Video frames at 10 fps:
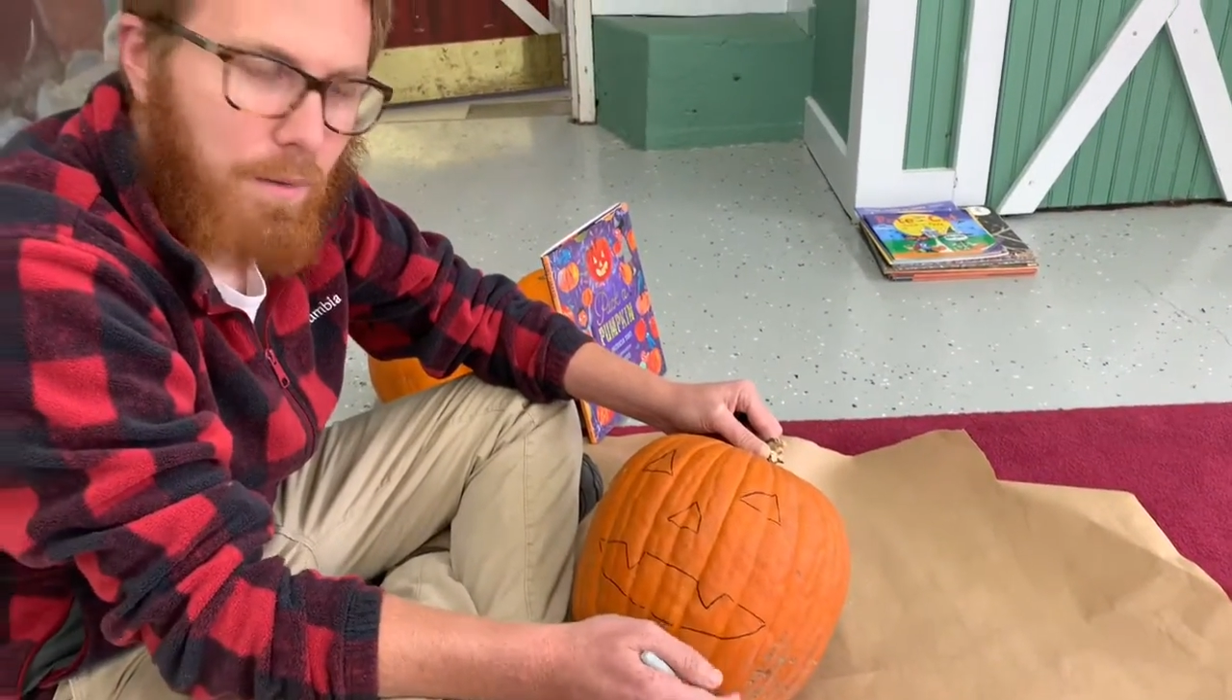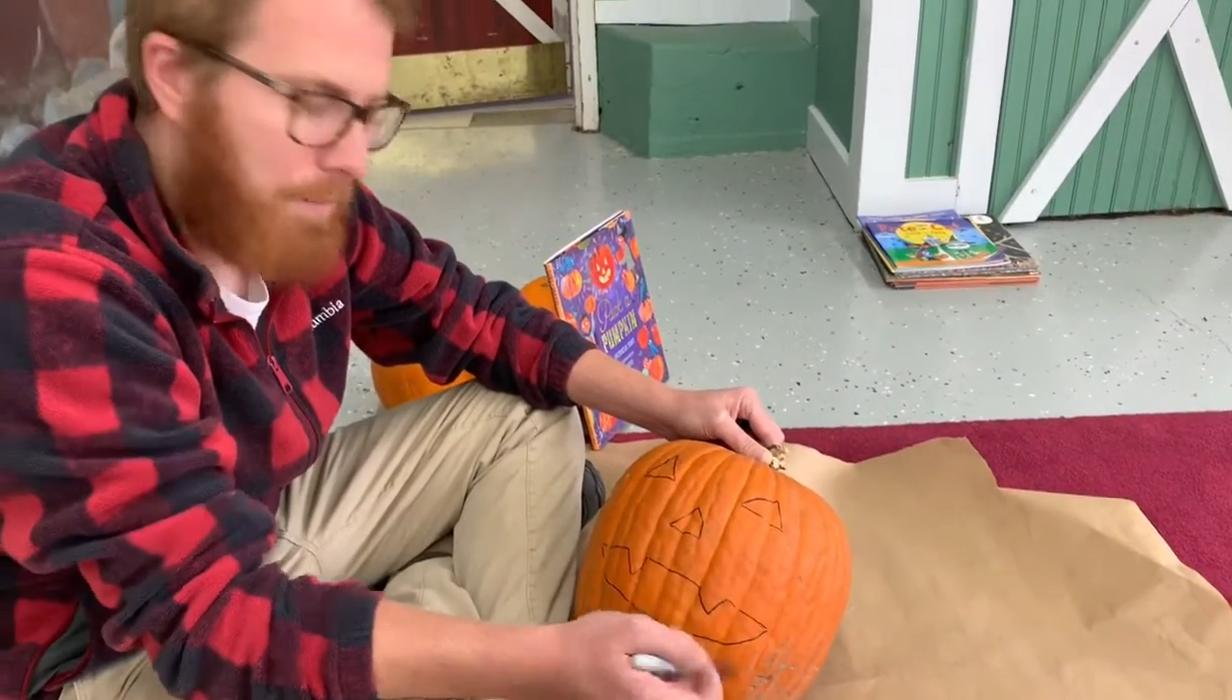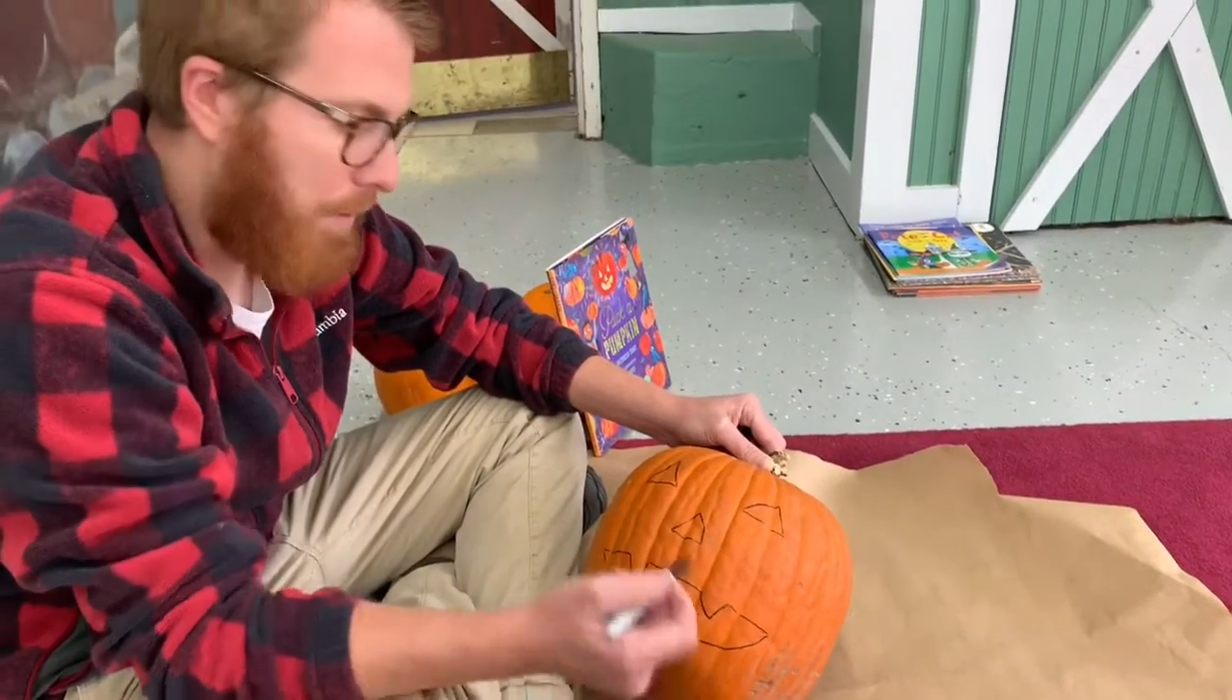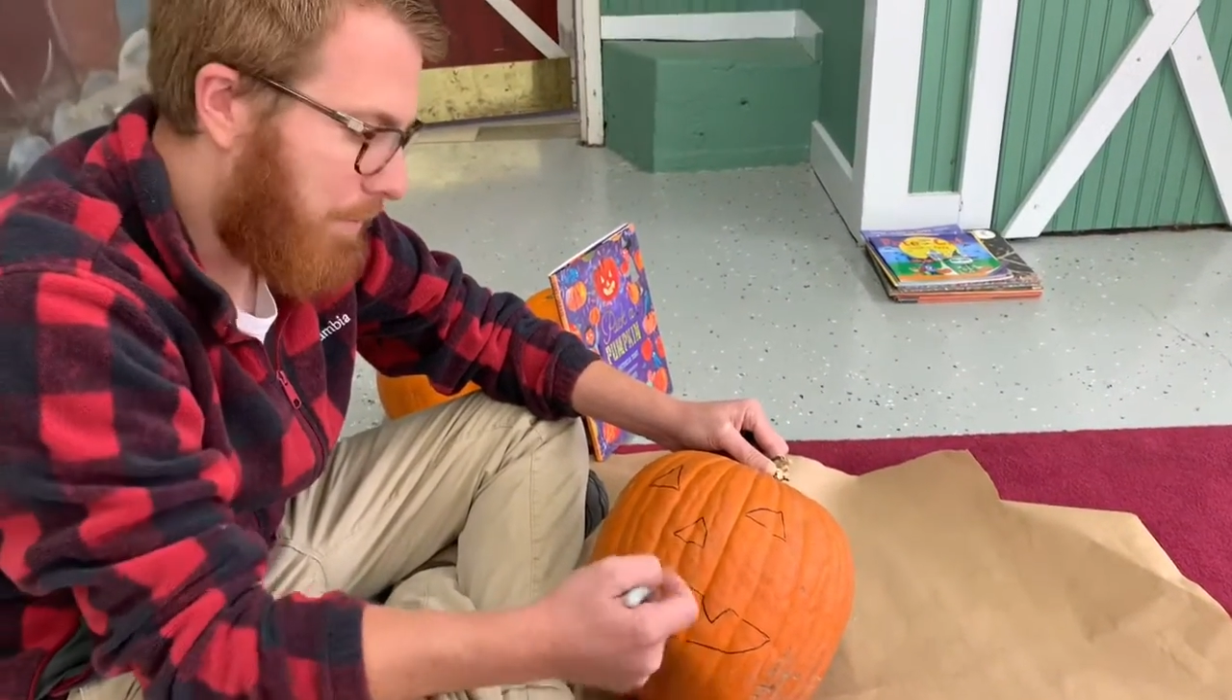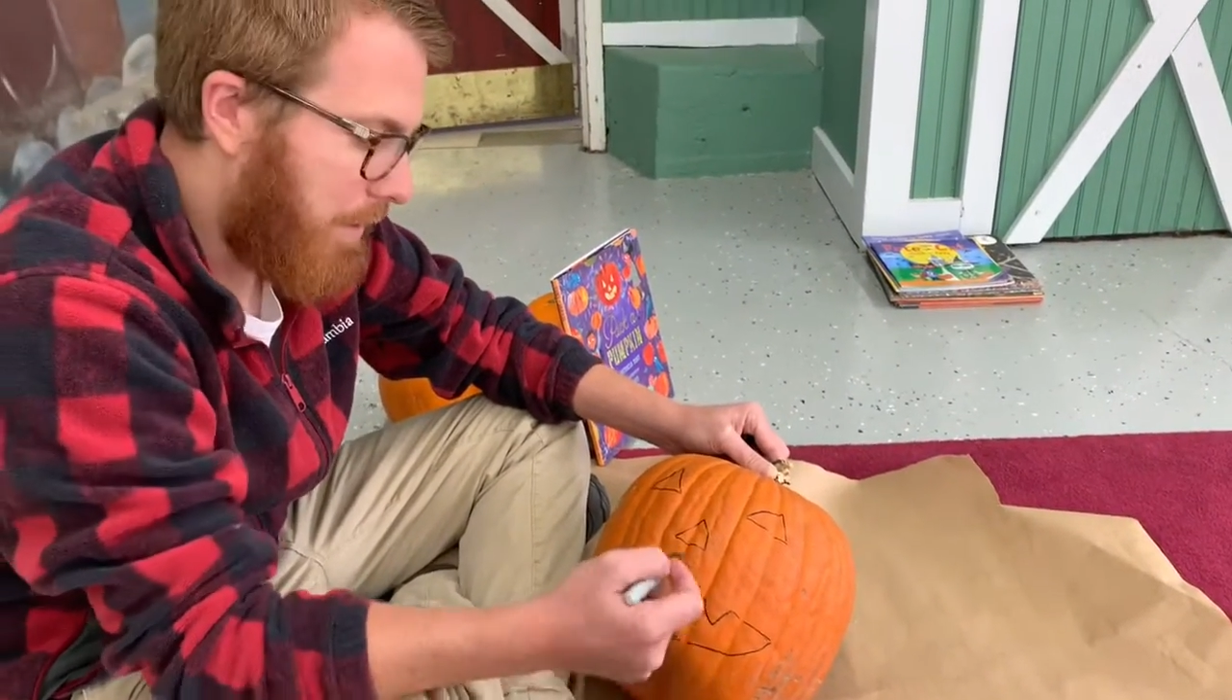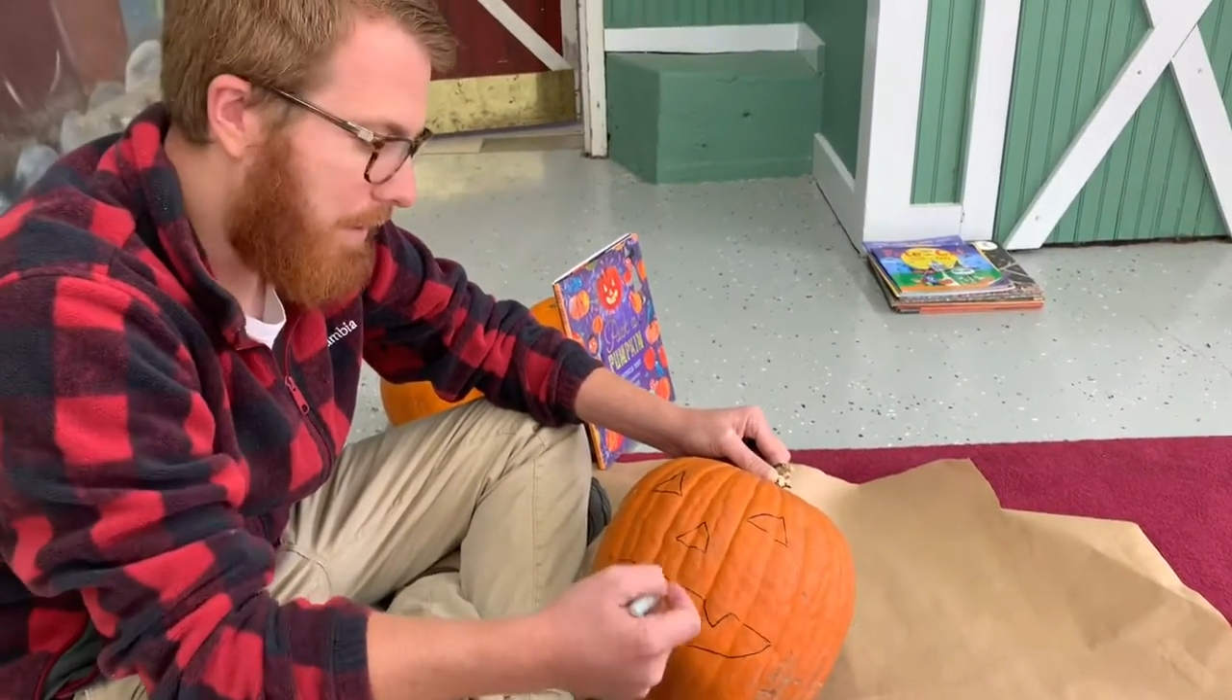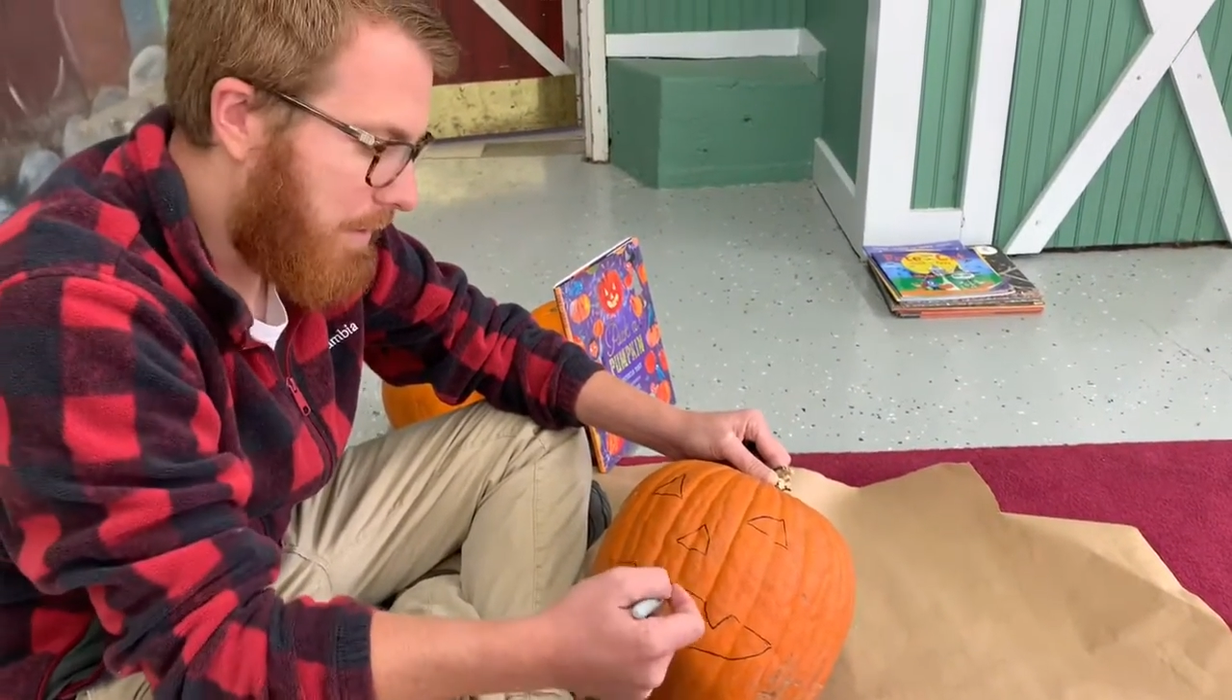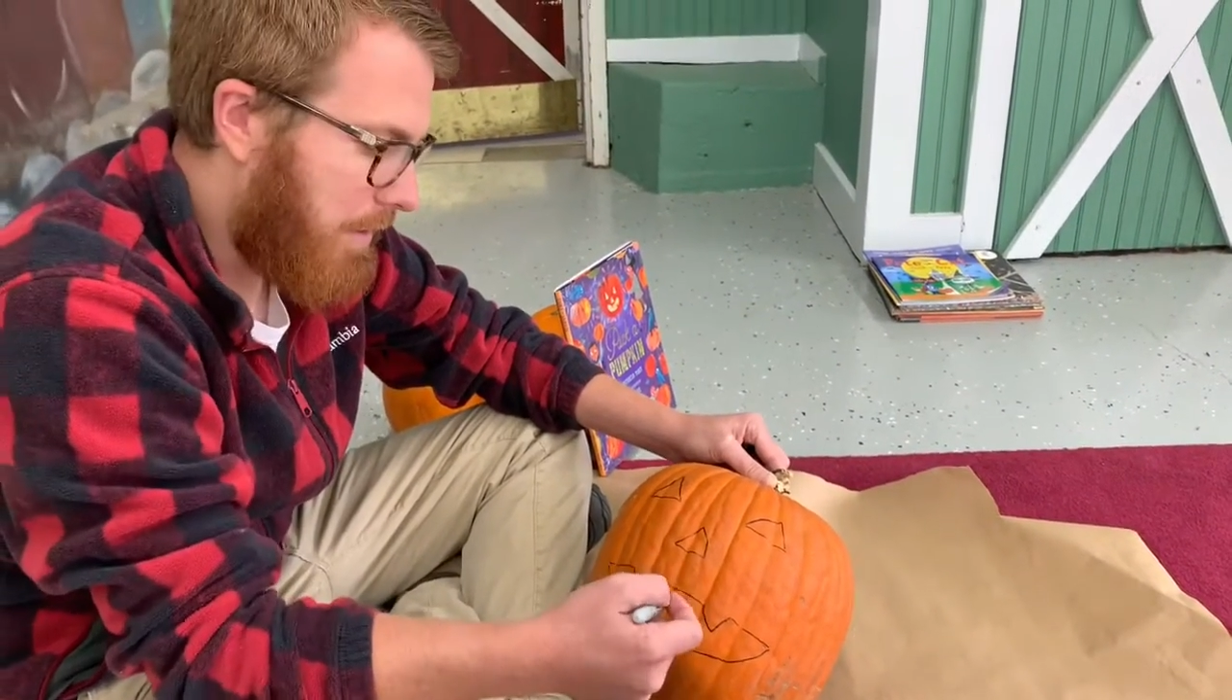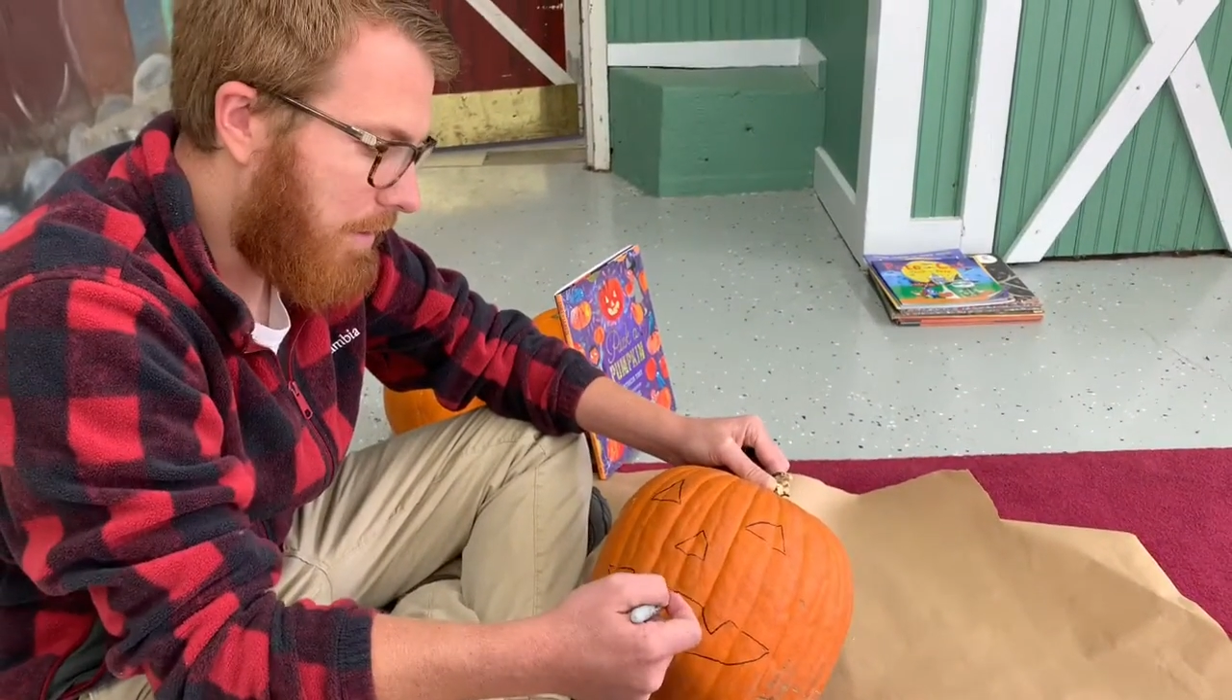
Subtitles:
pumpkin is going